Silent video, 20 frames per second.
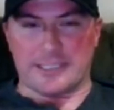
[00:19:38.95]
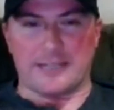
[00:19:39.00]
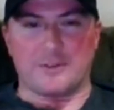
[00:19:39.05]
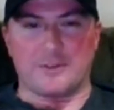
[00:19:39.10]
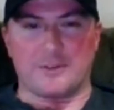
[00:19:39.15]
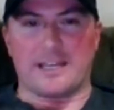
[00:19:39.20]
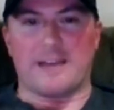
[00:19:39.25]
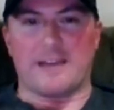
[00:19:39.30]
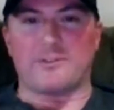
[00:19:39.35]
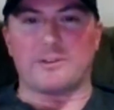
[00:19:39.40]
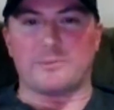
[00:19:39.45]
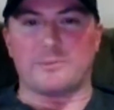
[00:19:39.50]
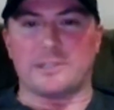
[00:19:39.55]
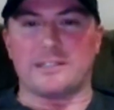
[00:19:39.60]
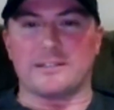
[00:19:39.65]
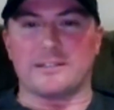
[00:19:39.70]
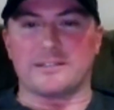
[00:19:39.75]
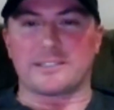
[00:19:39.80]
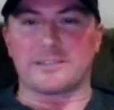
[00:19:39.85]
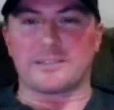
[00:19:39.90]
I would have to be
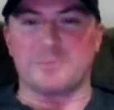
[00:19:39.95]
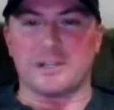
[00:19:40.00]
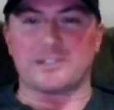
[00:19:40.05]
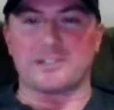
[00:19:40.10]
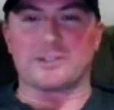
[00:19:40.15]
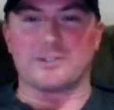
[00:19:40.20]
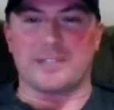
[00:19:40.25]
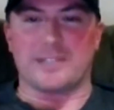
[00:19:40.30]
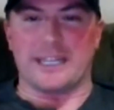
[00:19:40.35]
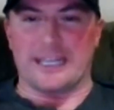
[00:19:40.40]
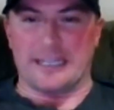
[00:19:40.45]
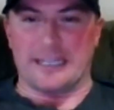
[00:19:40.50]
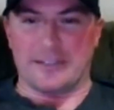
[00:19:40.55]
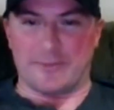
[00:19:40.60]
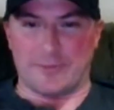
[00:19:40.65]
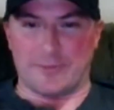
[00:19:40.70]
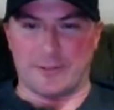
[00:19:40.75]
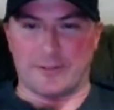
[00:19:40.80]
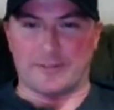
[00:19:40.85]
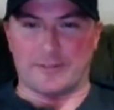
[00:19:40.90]
a special day
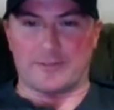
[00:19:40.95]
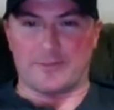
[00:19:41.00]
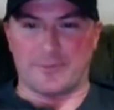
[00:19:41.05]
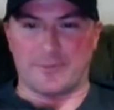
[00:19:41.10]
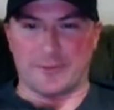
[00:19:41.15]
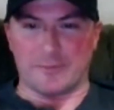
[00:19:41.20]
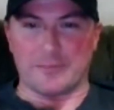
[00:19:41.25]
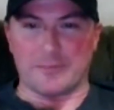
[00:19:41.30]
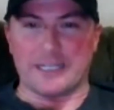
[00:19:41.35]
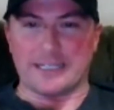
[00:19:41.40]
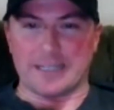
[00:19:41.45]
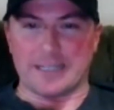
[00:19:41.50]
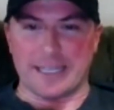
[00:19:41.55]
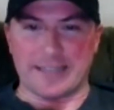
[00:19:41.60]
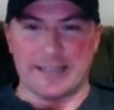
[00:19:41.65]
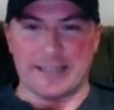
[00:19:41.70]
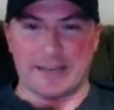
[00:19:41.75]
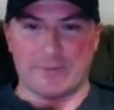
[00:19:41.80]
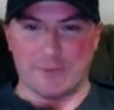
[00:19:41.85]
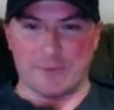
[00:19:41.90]
for for me to
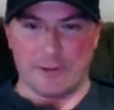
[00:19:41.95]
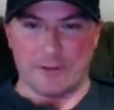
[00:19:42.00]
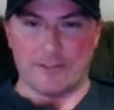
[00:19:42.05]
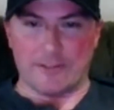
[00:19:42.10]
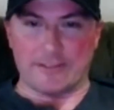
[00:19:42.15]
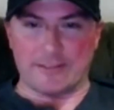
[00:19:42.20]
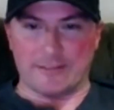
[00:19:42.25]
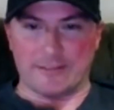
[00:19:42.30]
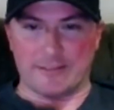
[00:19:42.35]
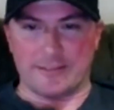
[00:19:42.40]
get that far.